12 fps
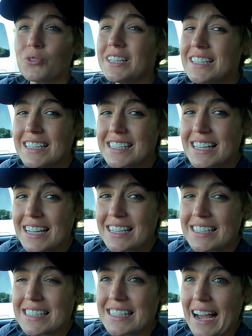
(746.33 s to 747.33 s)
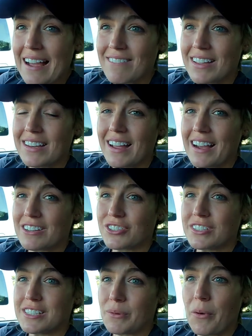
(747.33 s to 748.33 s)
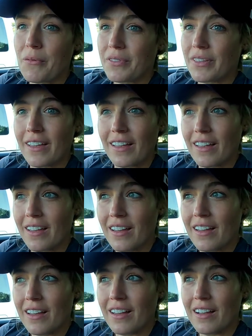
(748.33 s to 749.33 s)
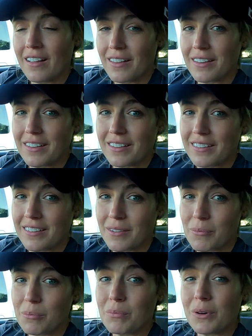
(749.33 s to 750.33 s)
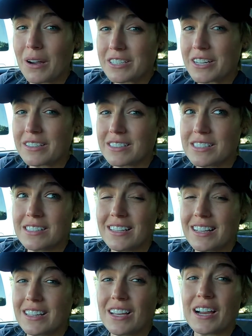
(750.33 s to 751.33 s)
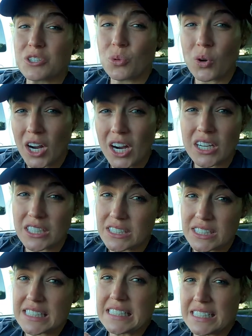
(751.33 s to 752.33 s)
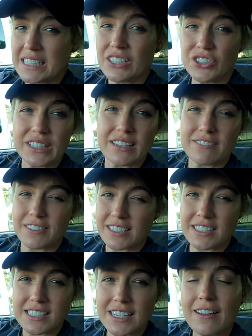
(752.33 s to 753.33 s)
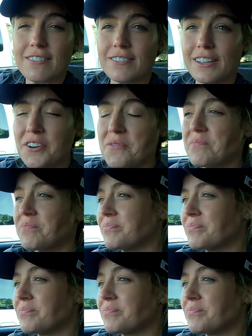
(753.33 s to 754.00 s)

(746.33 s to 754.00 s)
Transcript: Really excited to dive into actually some of the like projects, like the actual car, the nitty-gritty fun stuff, you know,